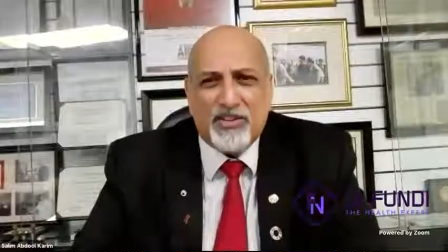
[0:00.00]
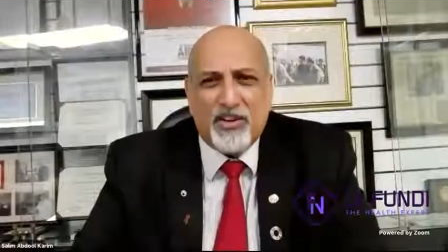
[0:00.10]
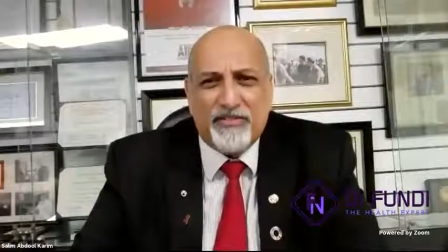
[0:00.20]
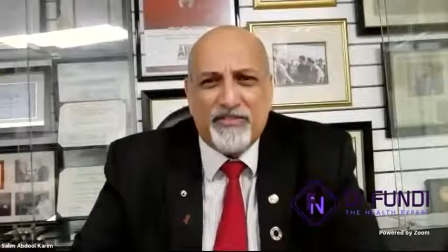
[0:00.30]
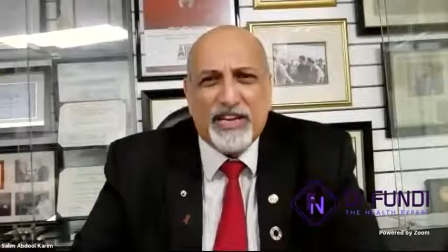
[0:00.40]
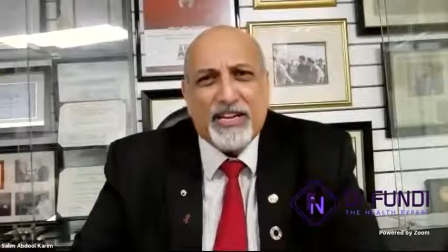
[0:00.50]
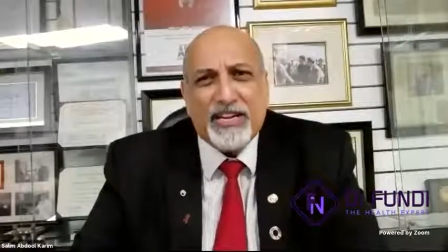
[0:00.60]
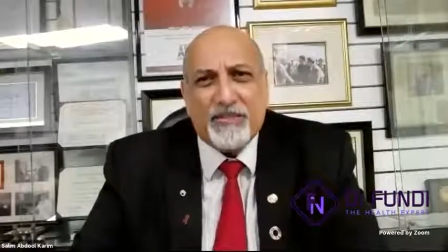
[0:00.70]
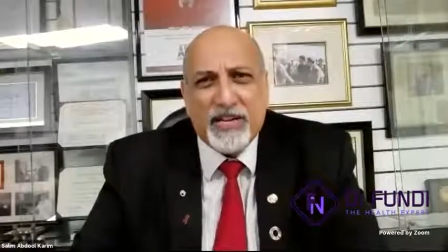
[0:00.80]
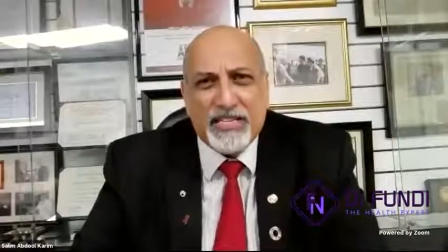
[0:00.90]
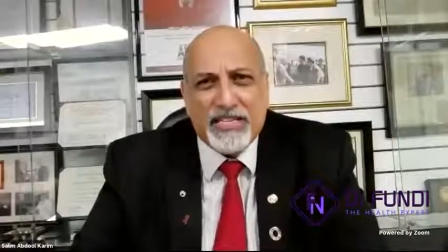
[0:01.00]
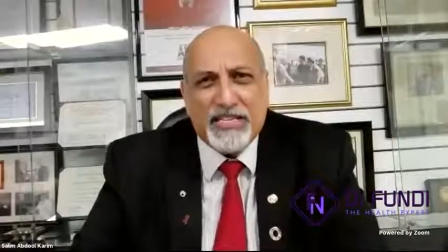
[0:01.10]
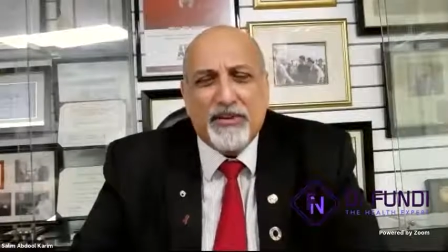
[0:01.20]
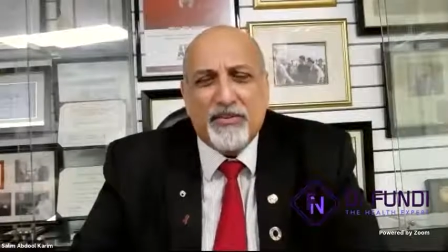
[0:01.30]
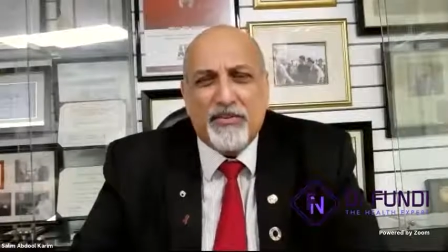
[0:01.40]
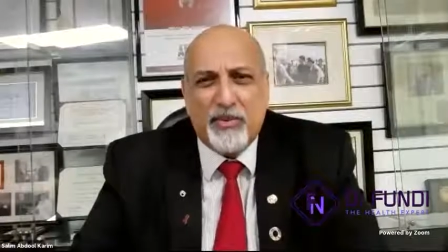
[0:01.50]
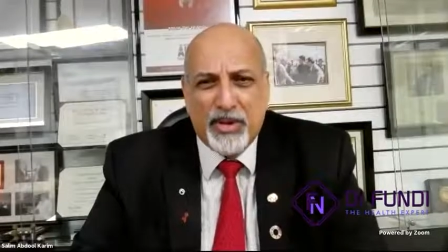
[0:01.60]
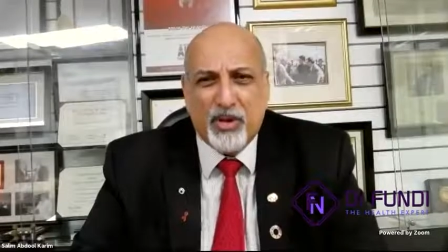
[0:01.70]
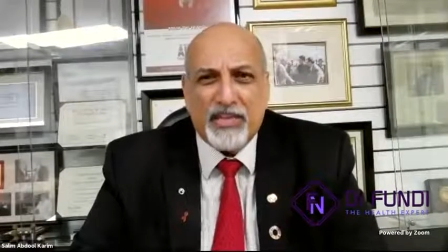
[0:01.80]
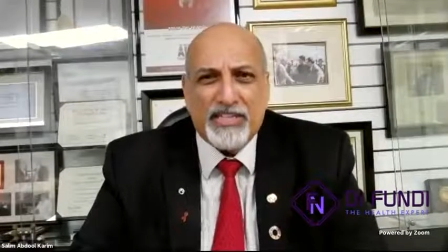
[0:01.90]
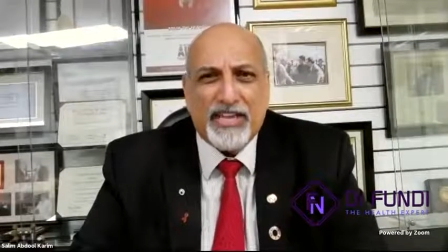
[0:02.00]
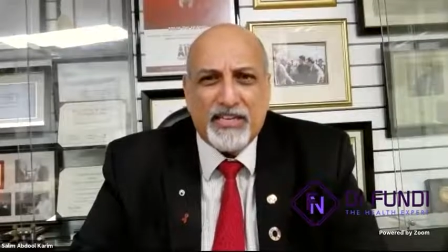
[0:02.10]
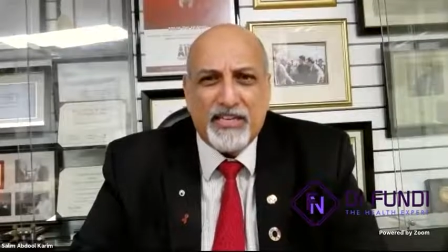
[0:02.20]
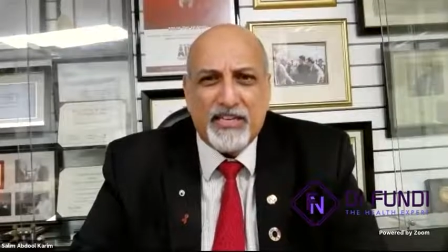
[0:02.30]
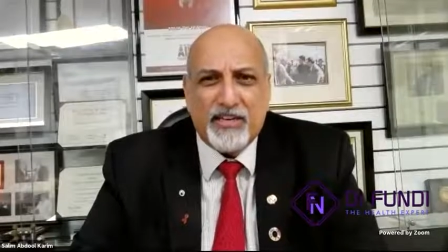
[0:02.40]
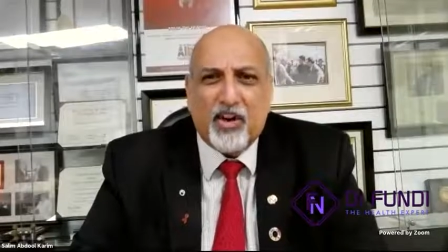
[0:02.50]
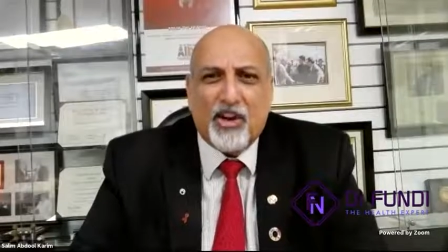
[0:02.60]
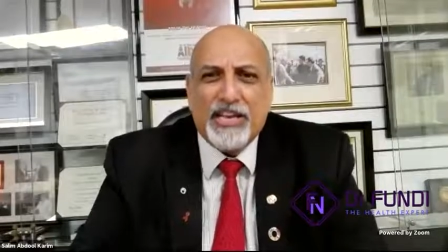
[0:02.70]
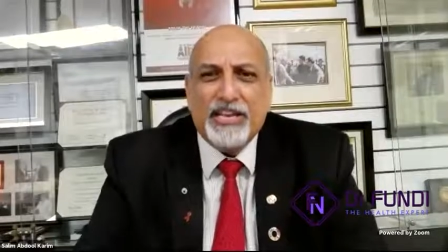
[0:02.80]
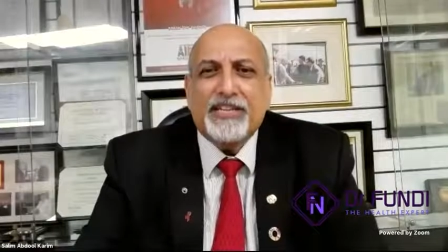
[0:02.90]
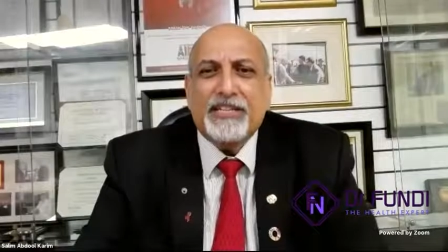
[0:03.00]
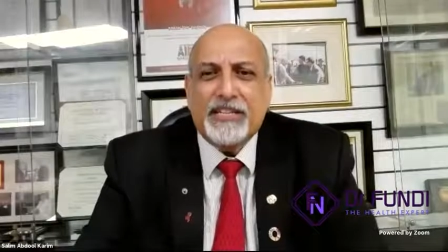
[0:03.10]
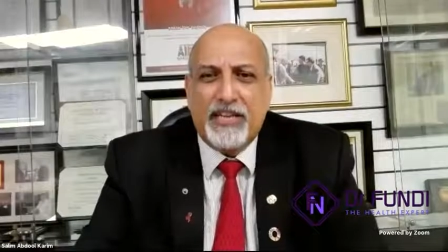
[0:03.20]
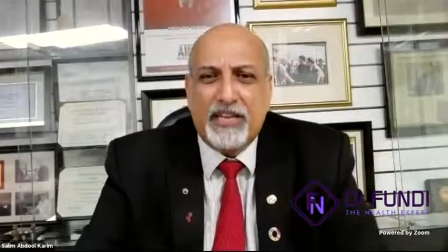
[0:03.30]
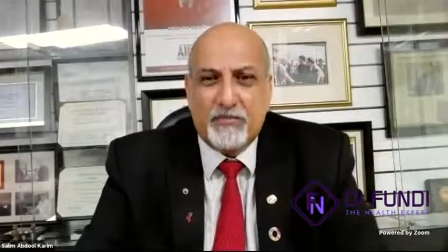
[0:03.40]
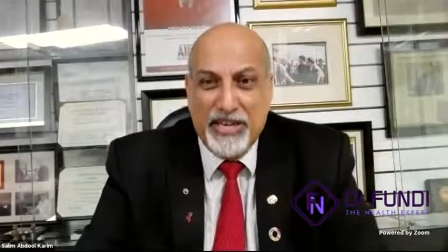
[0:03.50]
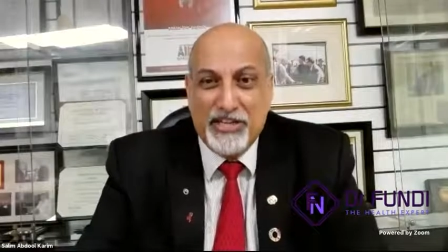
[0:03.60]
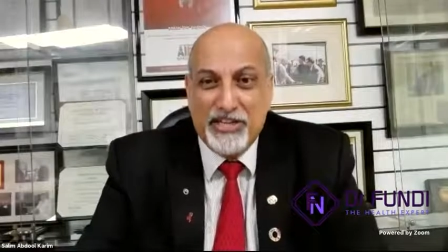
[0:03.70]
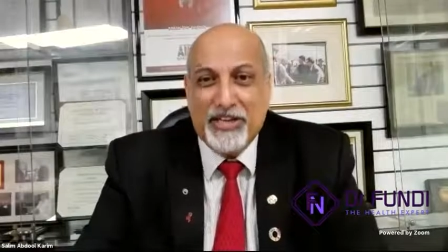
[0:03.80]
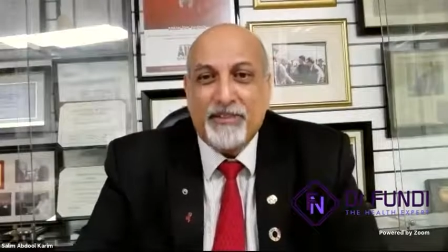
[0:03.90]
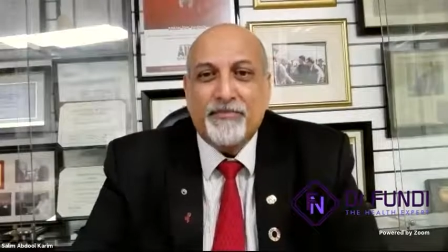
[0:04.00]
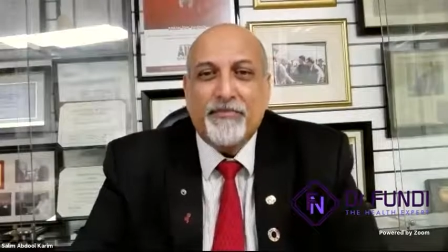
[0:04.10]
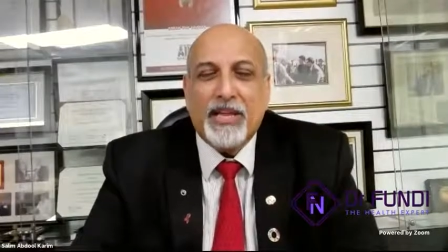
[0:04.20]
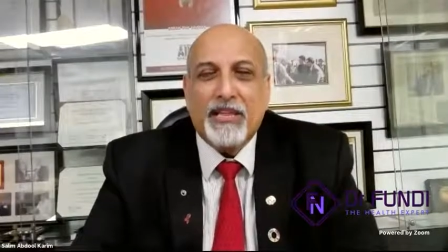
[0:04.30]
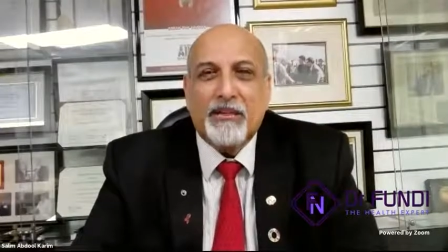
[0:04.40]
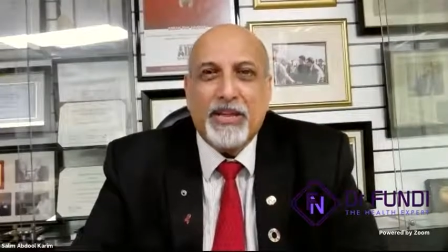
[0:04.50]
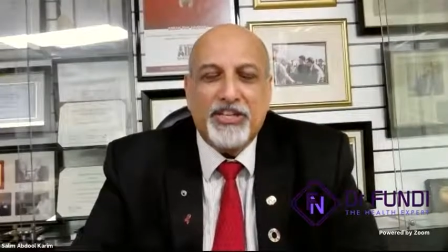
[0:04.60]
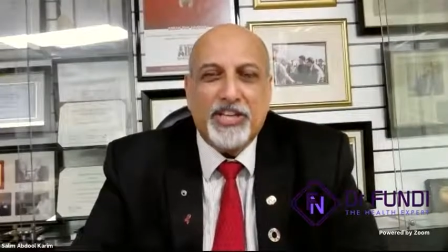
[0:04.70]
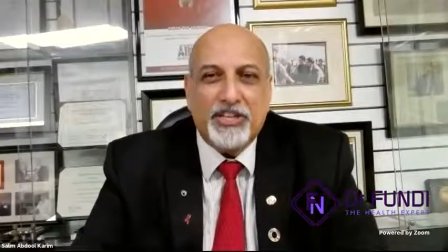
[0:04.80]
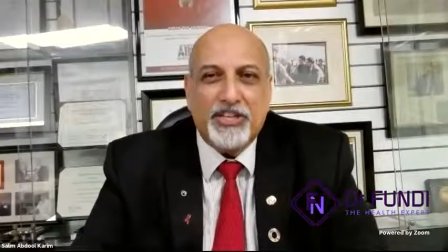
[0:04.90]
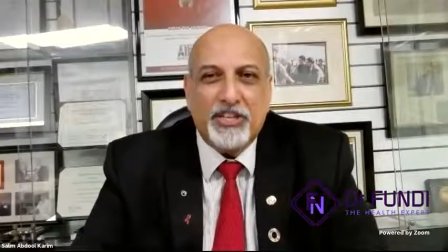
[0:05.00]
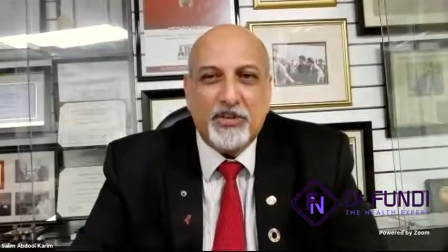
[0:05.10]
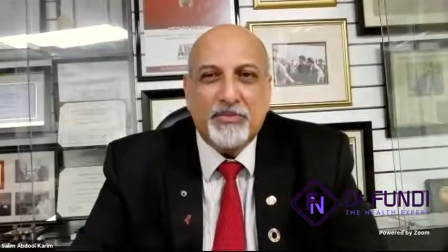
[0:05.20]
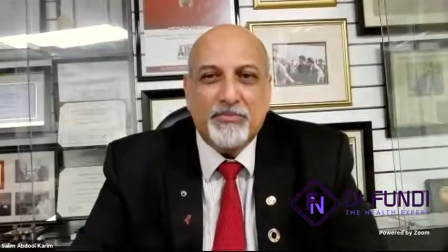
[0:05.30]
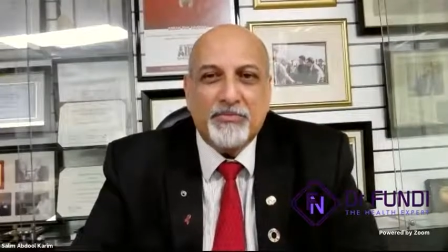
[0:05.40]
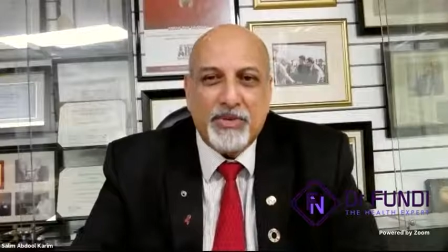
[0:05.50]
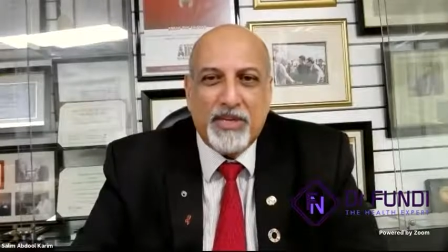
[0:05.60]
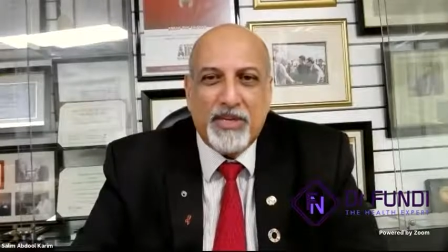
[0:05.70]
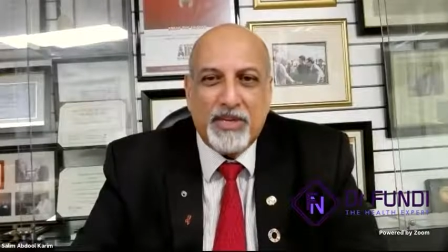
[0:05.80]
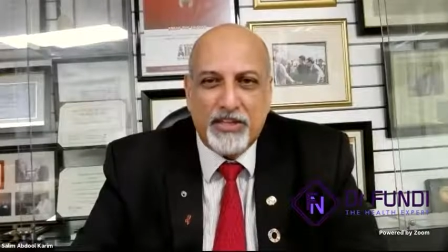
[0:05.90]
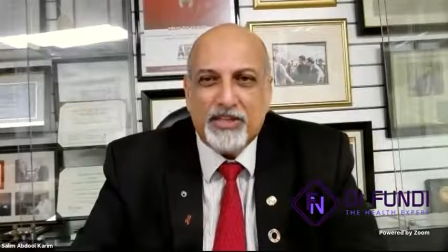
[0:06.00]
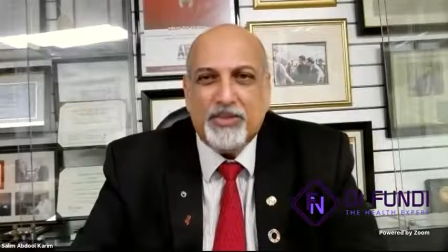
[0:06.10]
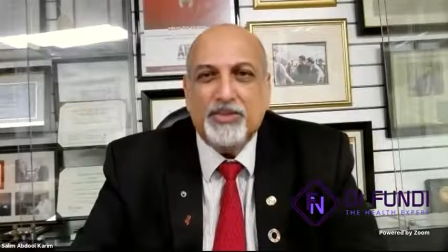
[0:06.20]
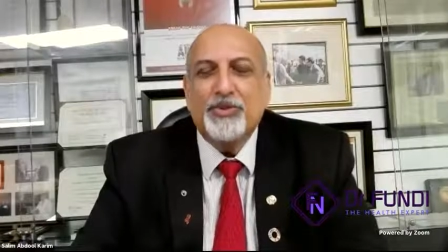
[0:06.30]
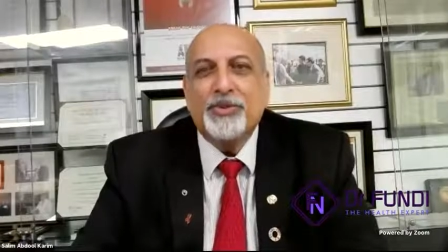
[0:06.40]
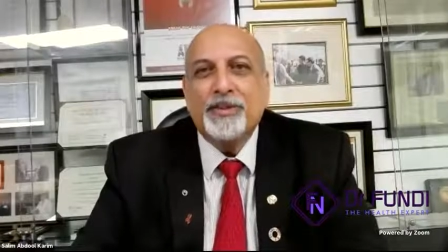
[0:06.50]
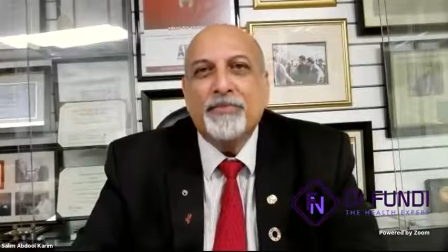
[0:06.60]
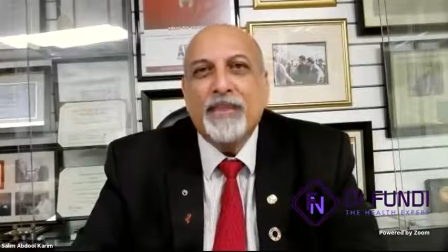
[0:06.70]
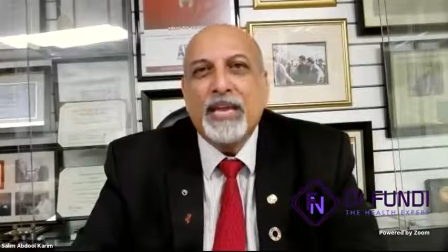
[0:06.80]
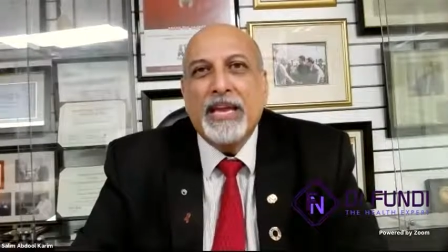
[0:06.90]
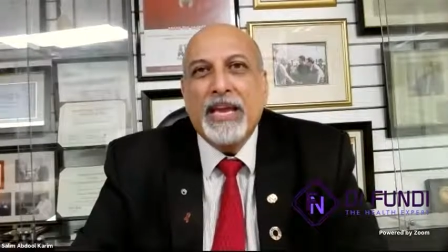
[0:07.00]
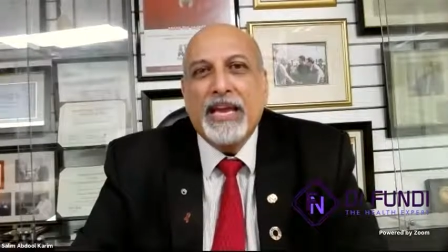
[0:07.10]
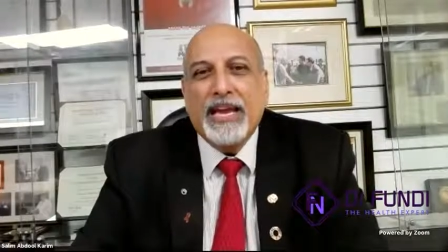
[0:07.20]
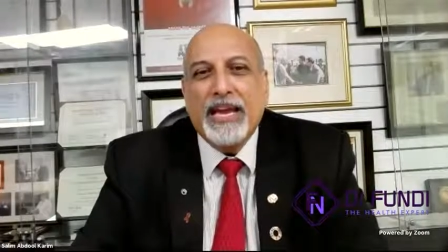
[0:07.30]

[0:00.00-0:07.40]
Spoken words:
D'Oliveira and myself, we contacted colleagues in Beijing at the Beijing Genome Institute, yeah.